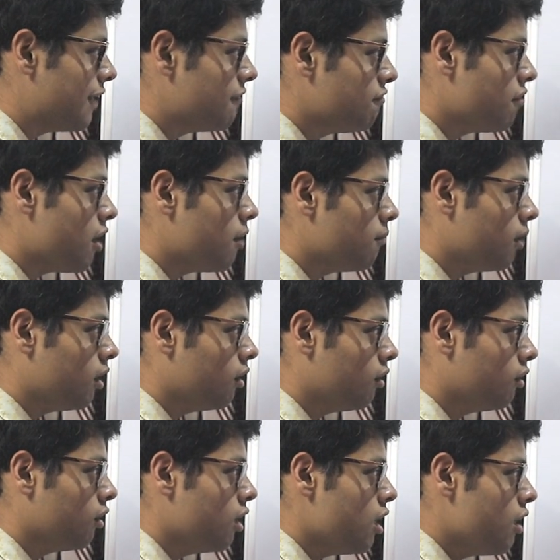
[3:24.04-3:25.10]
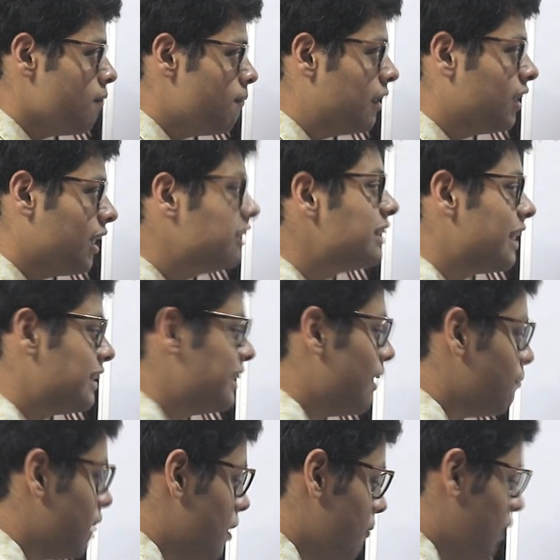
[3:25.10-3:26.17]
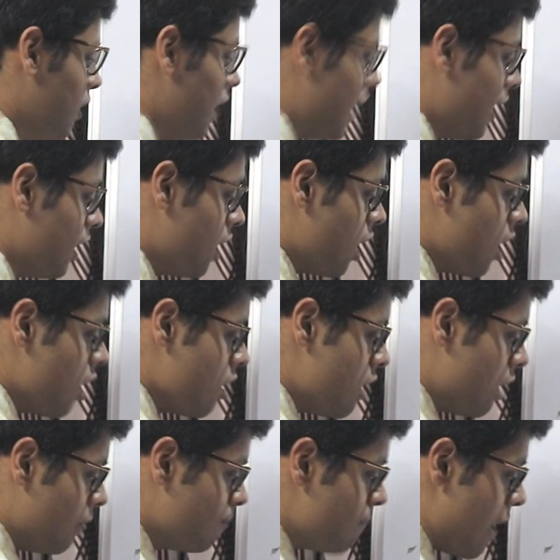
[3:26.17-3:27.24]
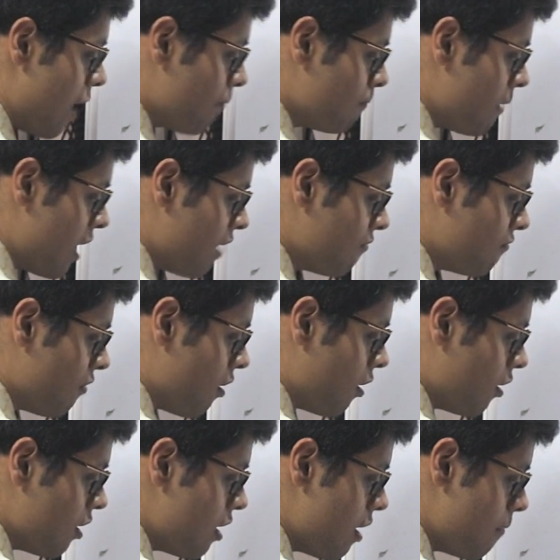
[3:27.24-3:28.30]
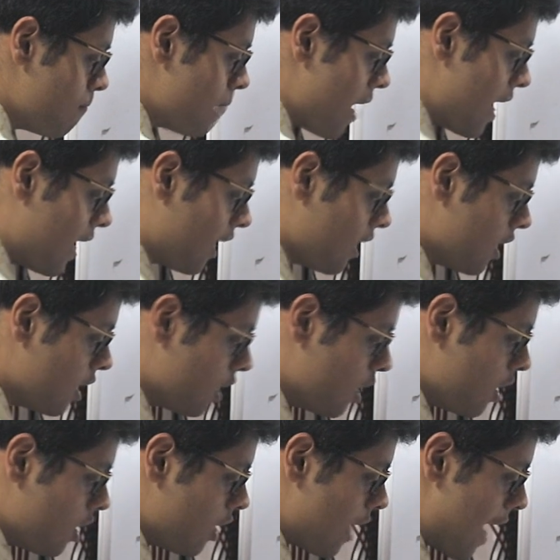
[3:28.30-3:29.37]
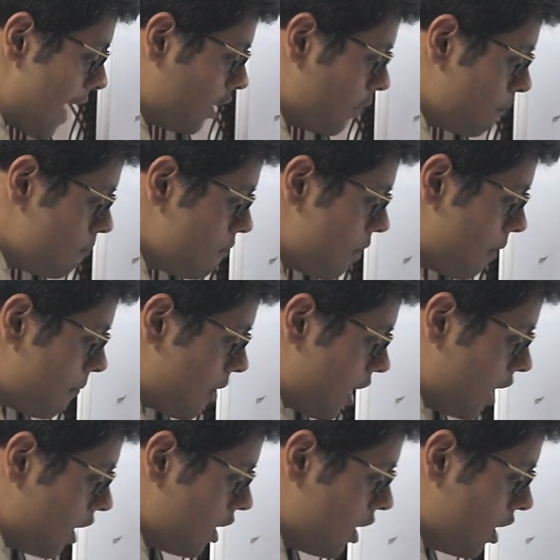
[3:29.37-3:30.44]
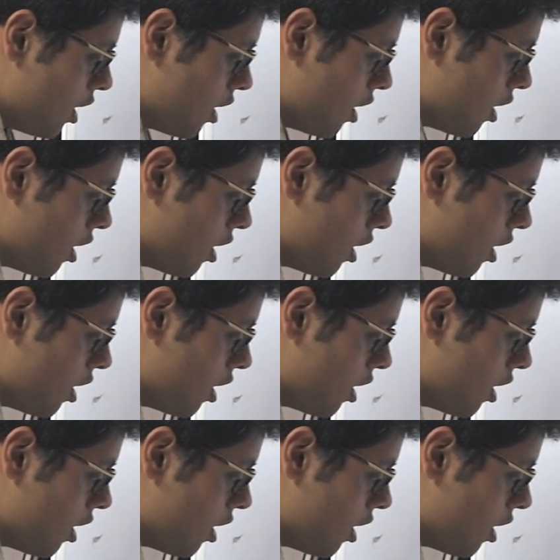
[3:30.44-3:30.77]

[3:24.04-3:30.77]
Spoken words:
informal, but it's acceptable, like papa for père and mama